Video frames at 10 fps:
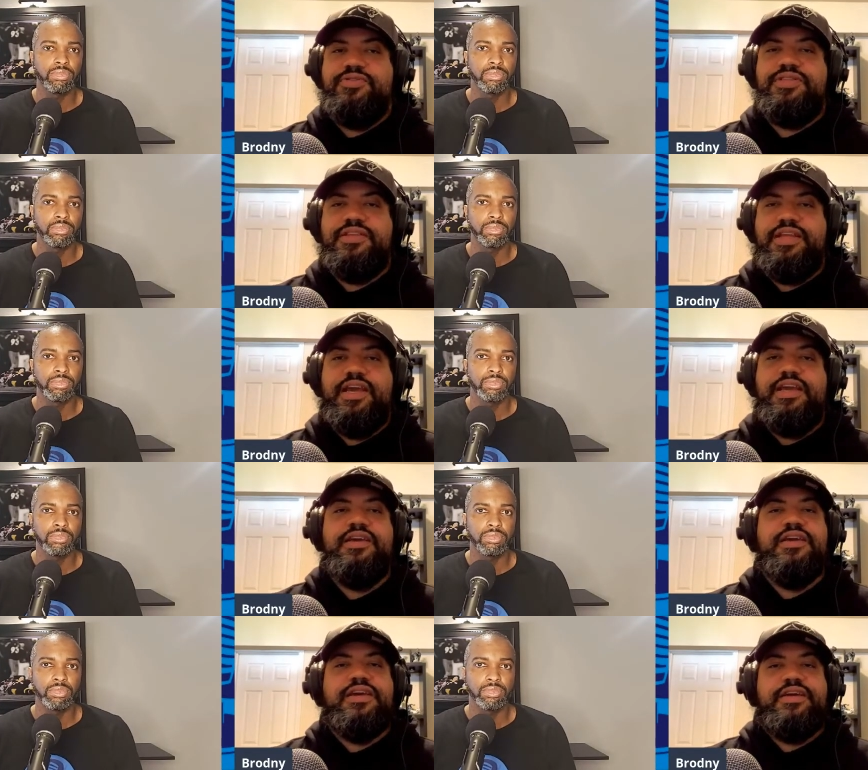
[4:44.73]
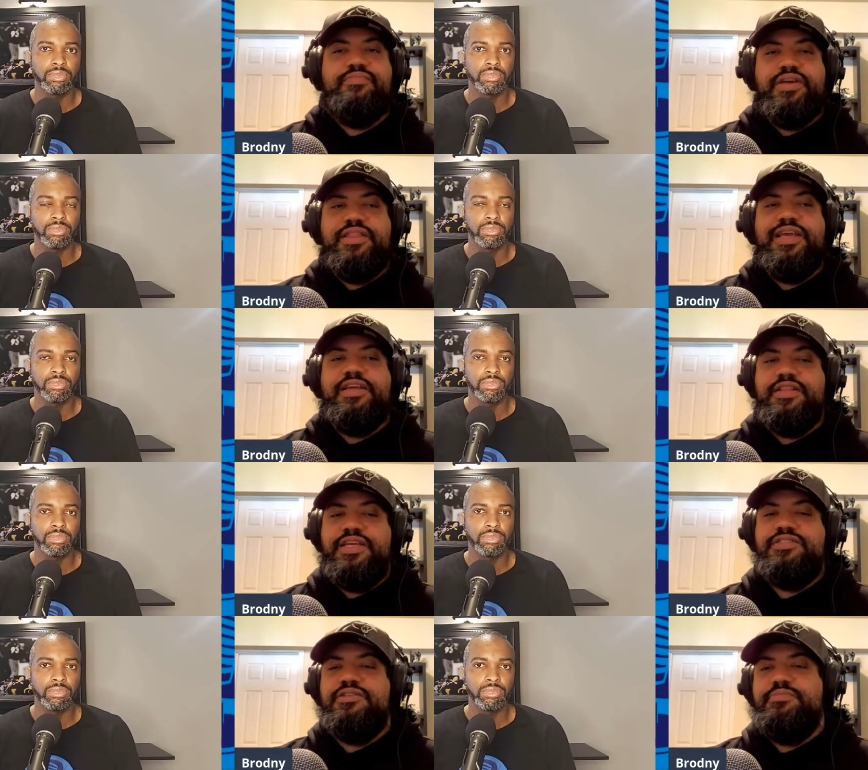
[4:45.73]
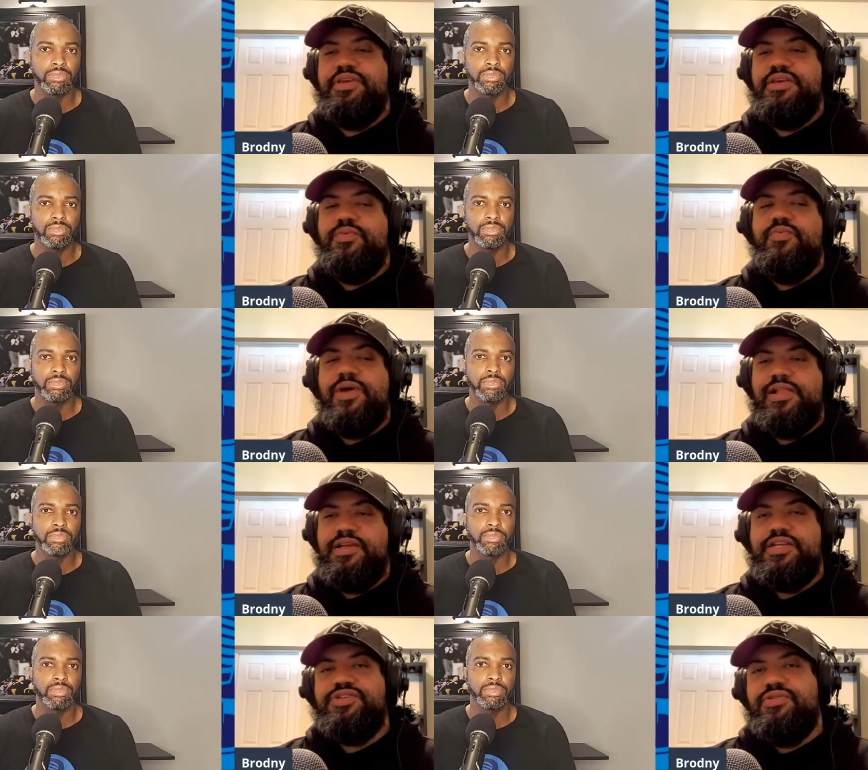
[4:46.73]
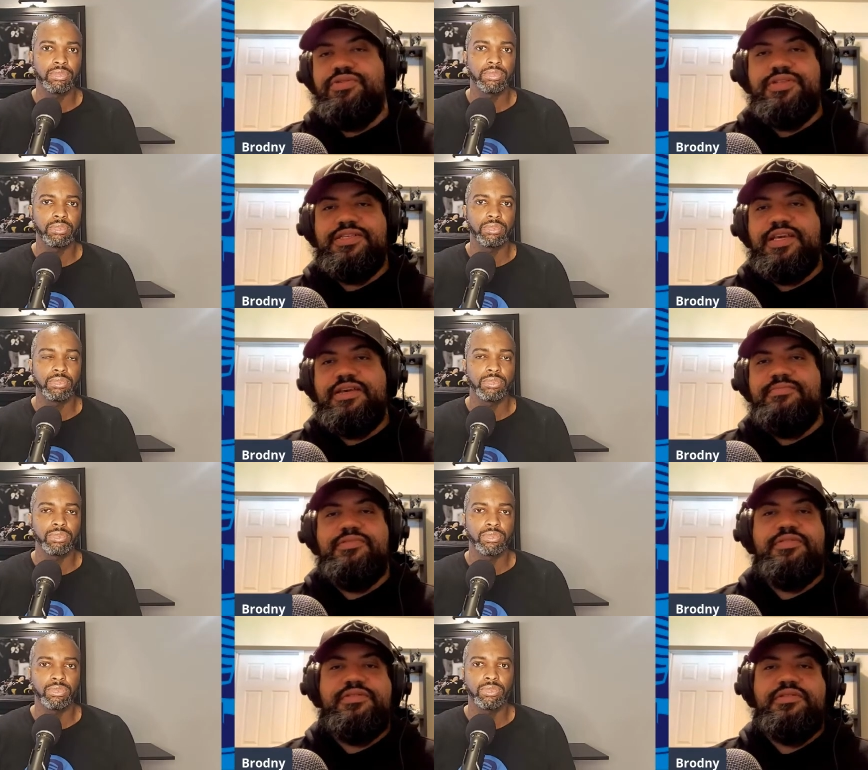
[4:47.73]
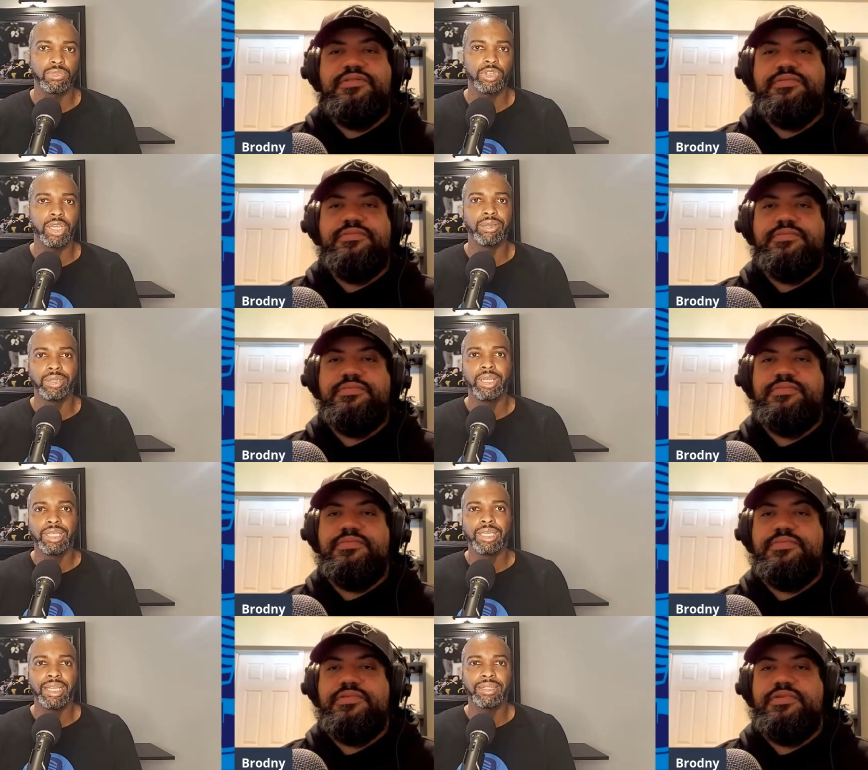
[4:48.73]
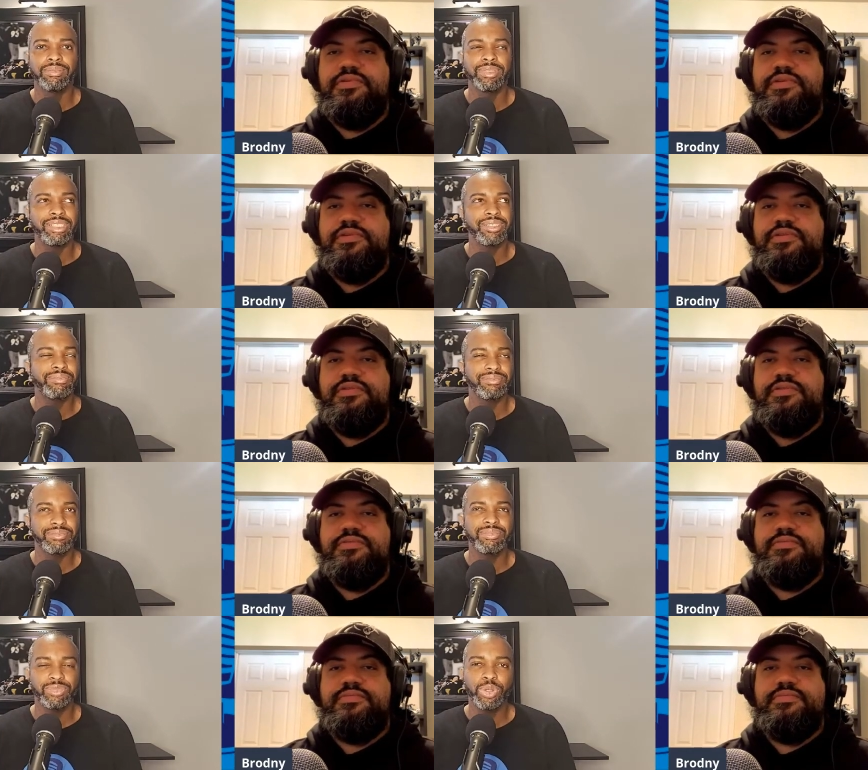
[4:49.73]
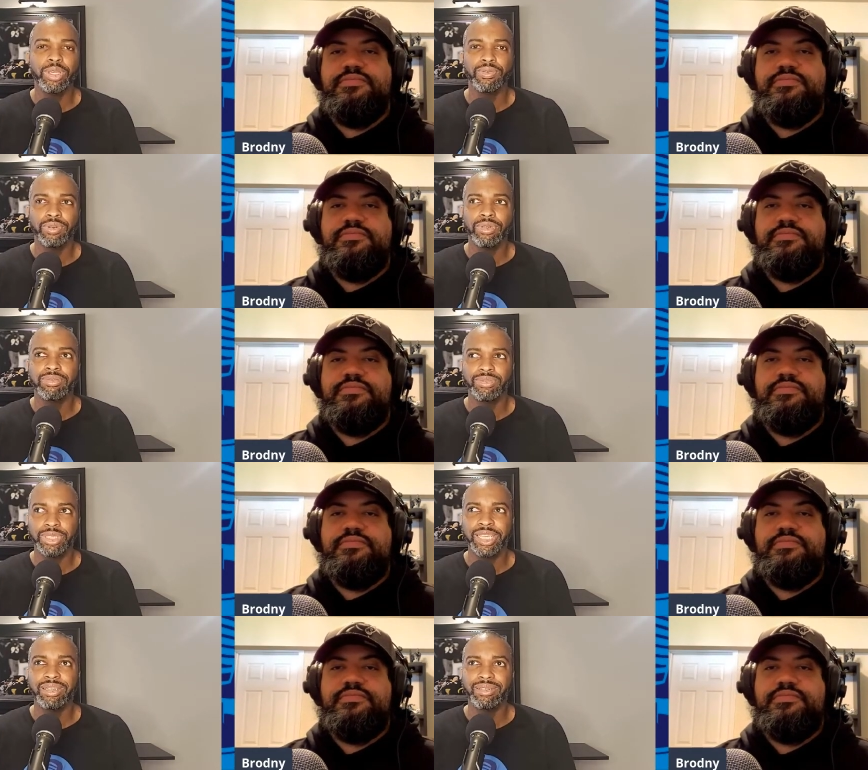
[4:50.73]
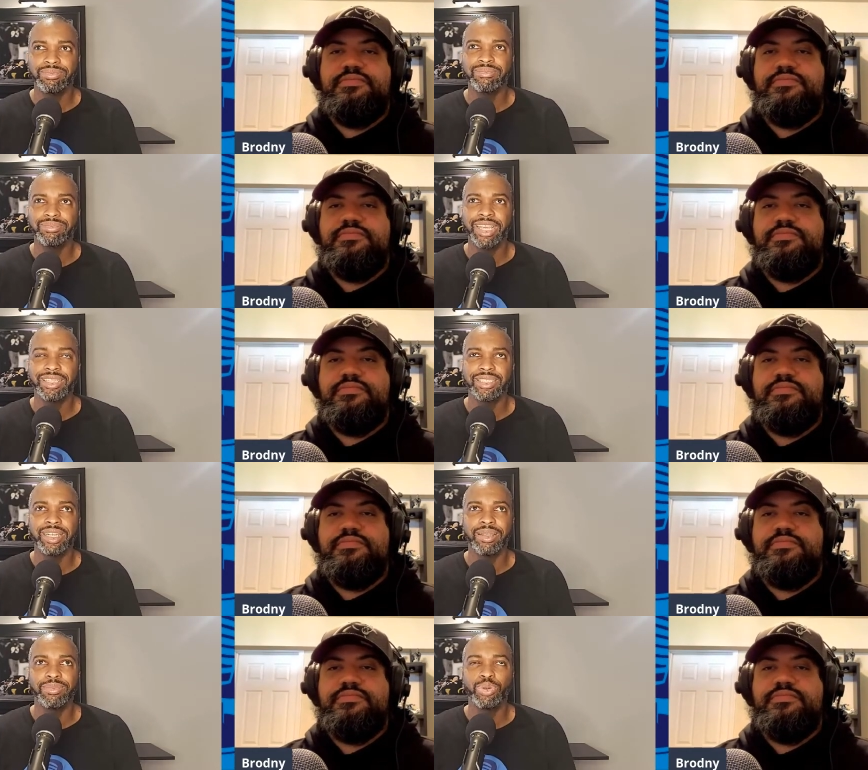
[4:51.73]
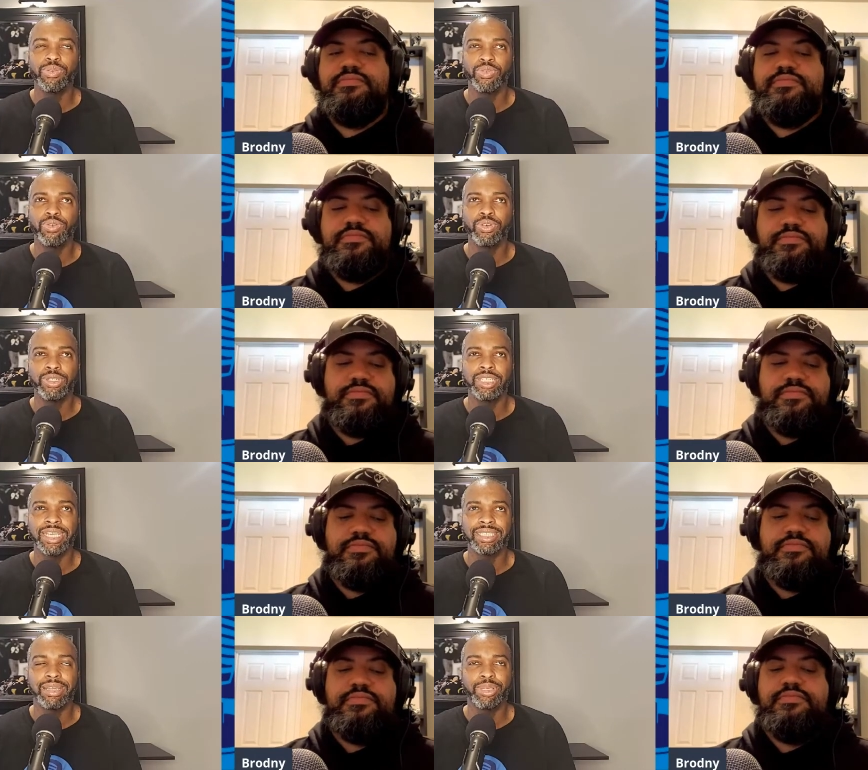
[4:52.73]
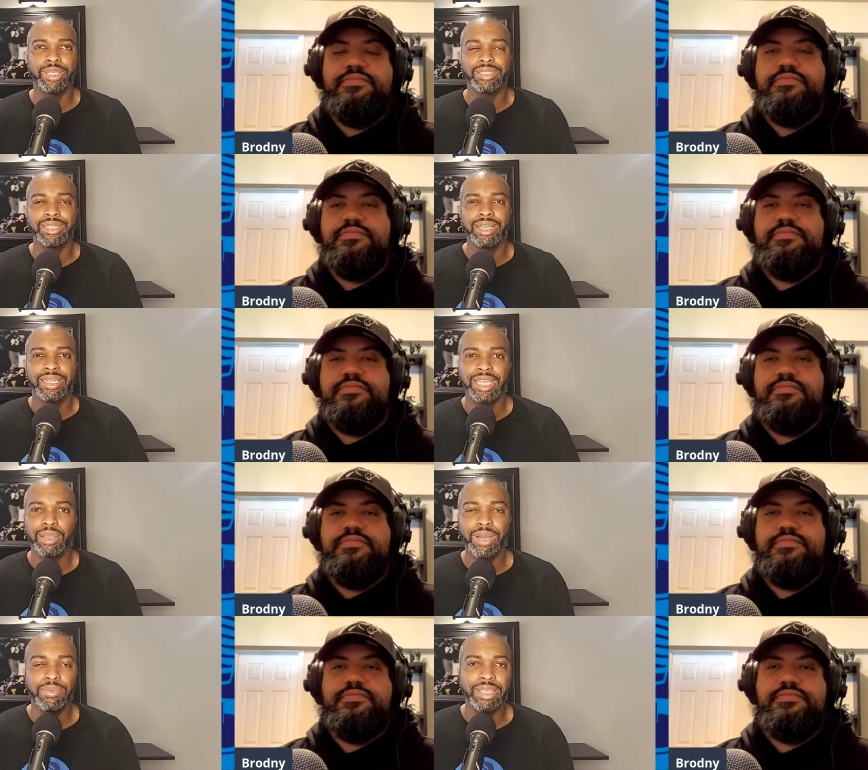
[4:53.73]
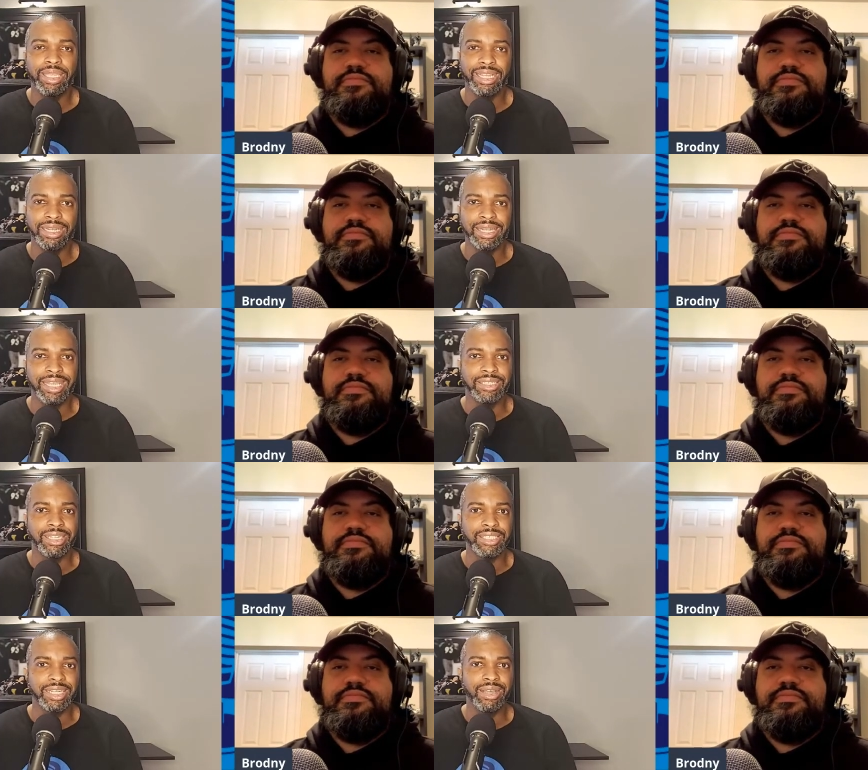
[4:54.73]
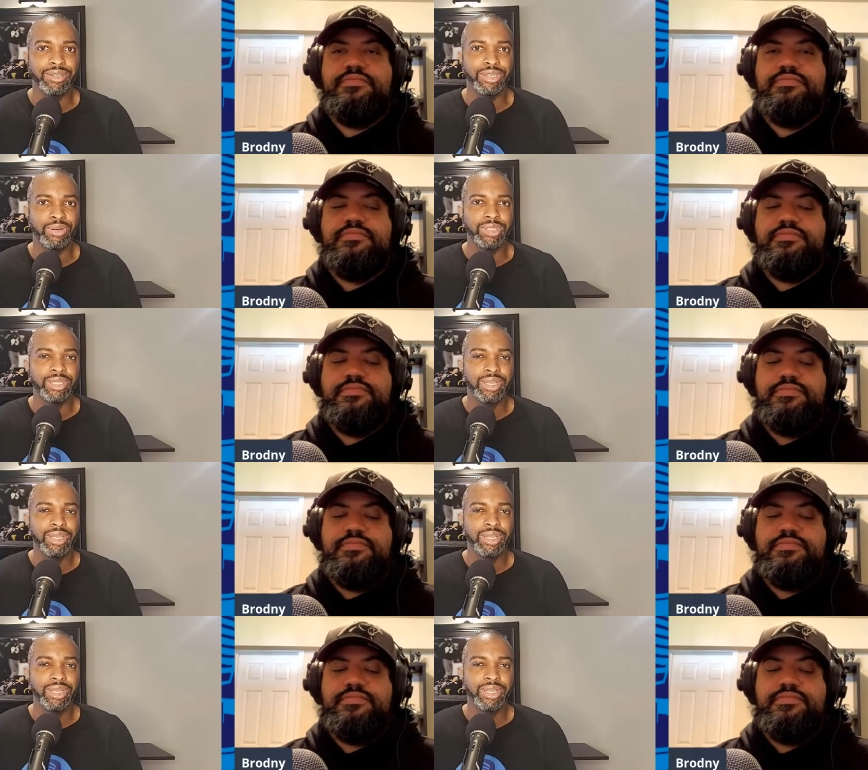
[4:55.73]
Speaker 1: most of the day, but they they should be well in control in this game. Yeah, yeah,
Speaker 2: 24- 10 i can see that 24 14 i say that because they could probably get like a late touchdown you know once